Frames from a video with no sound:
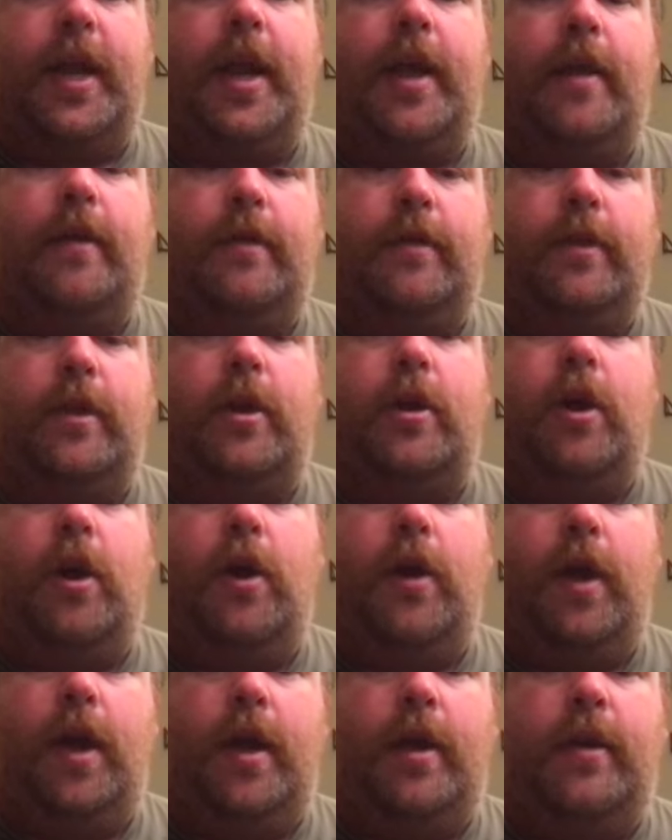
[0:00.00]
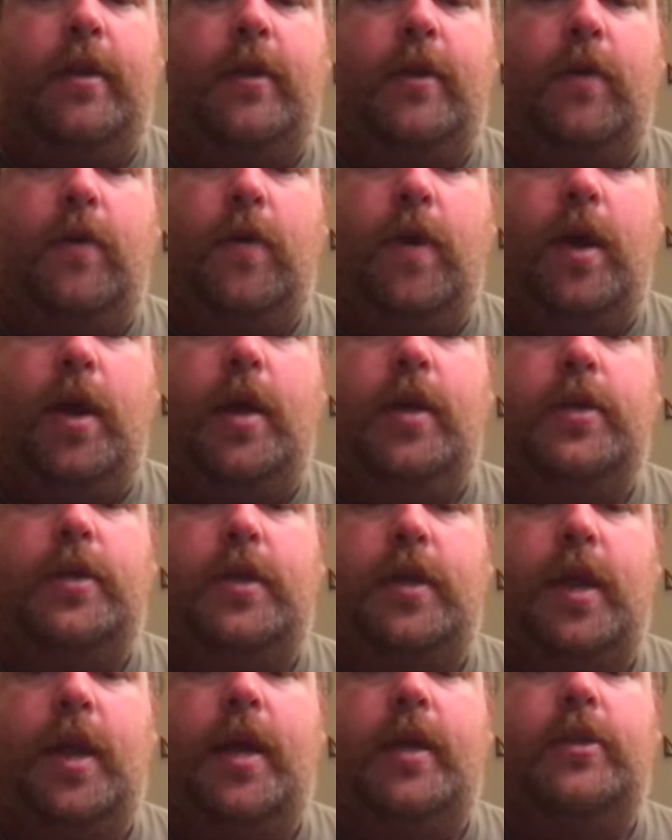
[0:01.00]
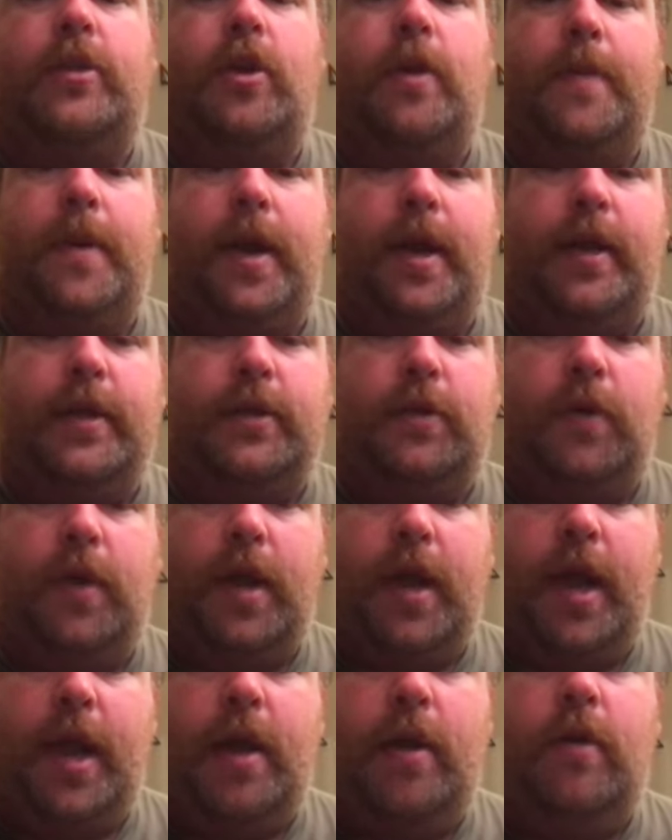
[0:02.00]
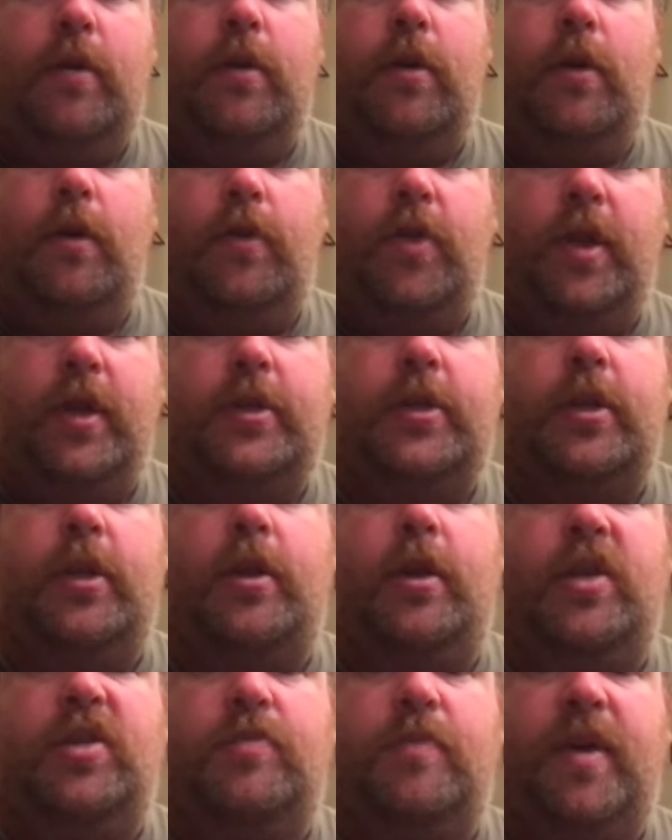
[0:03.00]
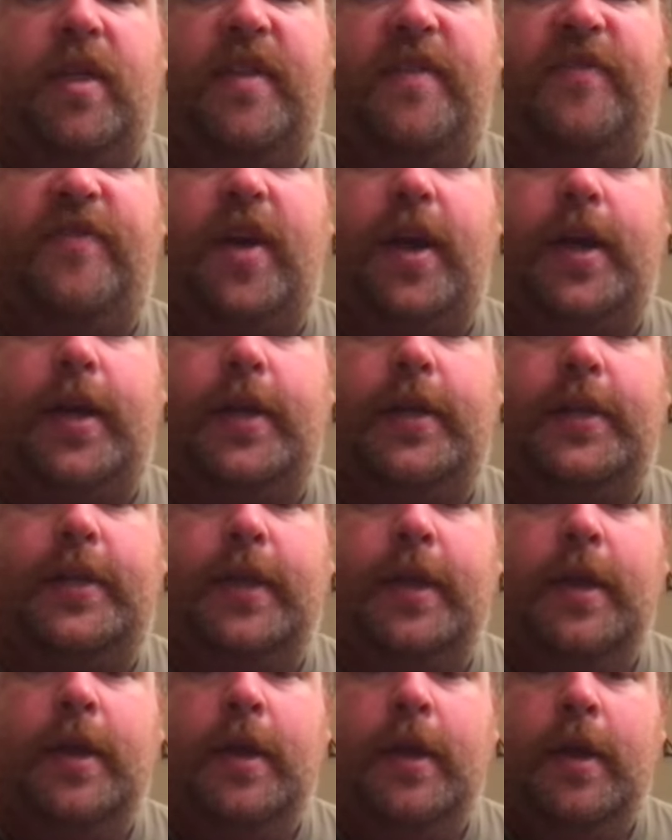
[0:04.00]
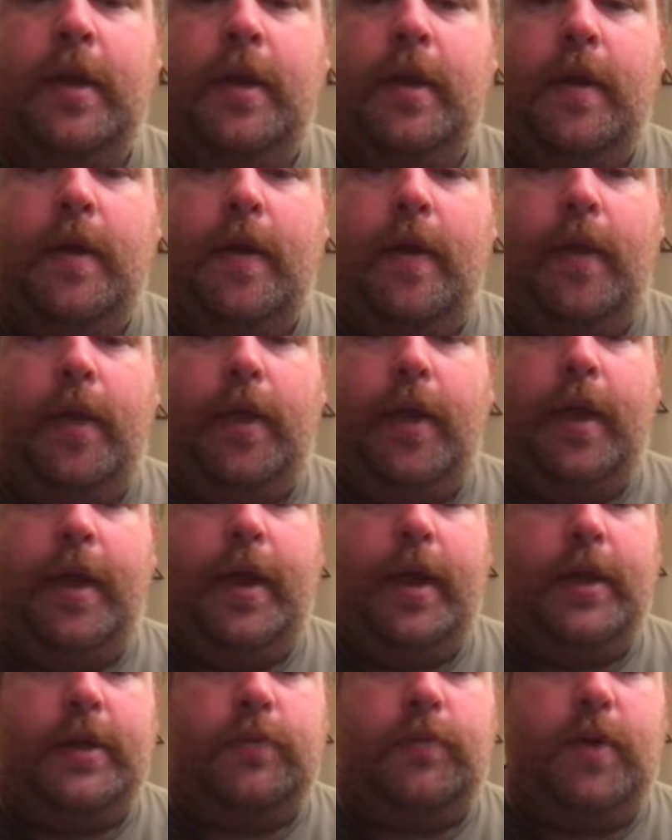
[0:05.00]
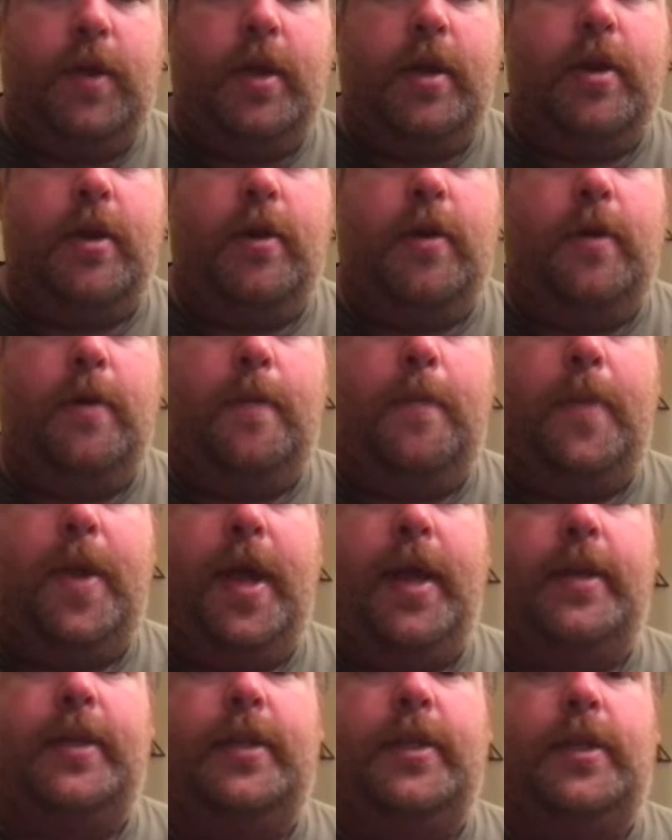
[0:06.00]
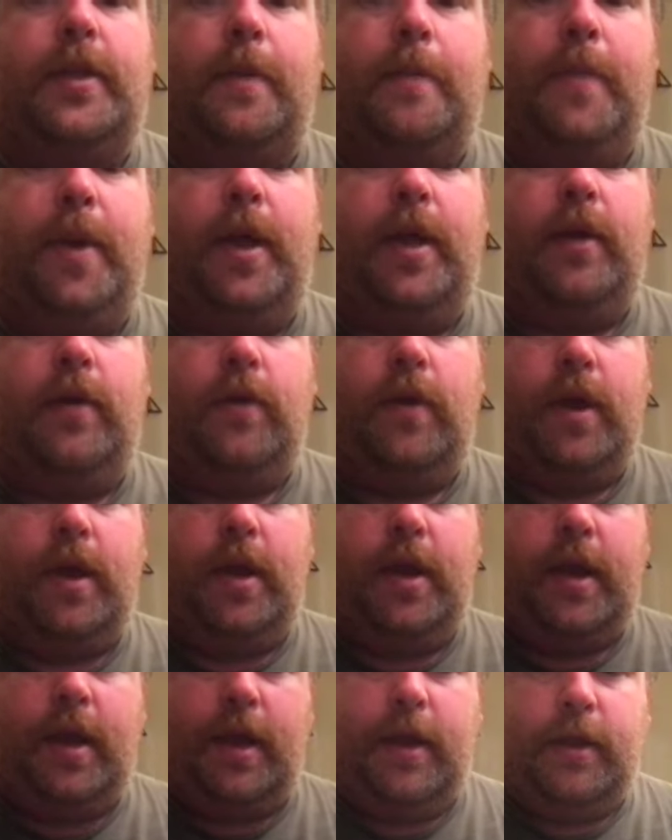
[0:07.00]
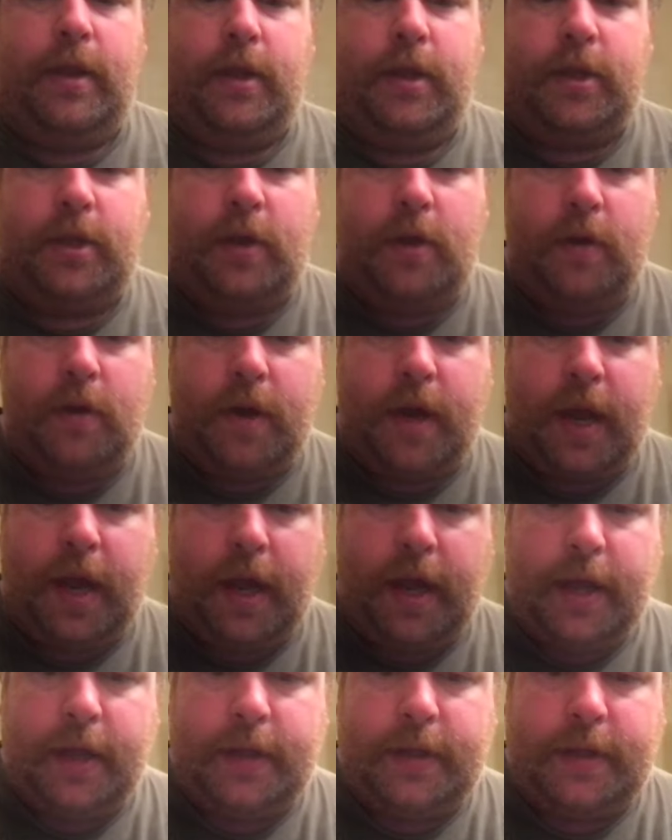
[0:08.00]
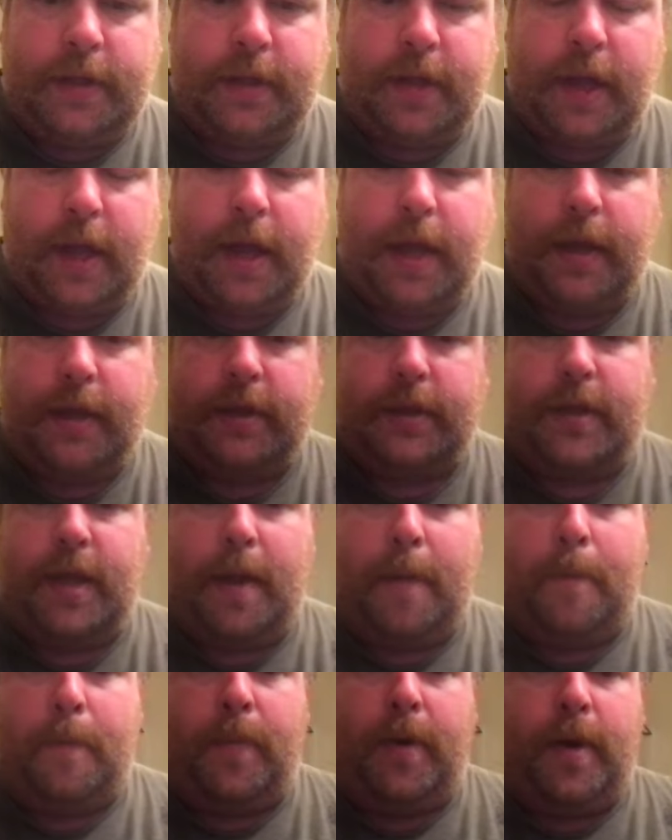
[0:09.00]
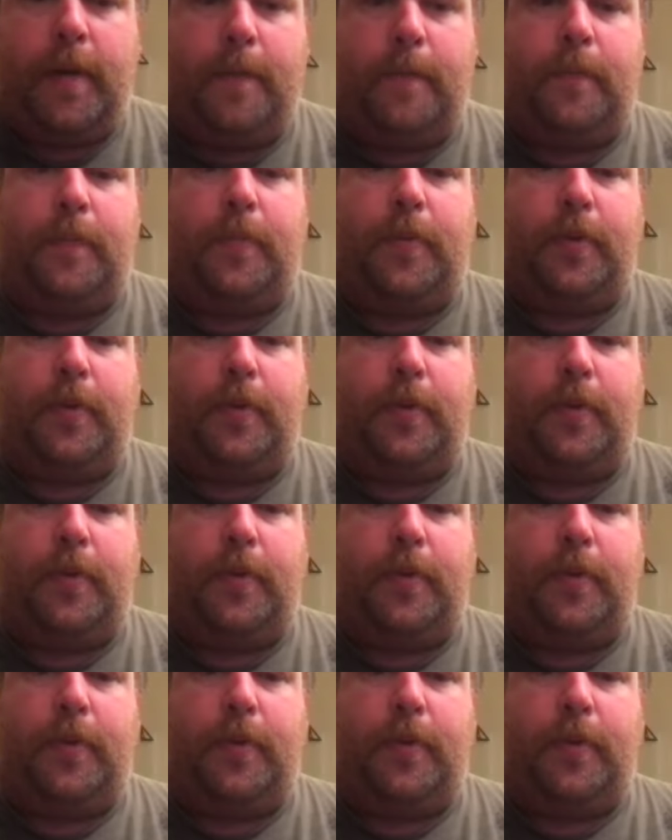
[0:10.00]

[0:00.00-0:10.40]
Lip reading: out the car out of the garage, as nobody has a way out, no thanks to those motherfuckers. As we go back to Mallory and the two kids, as they bump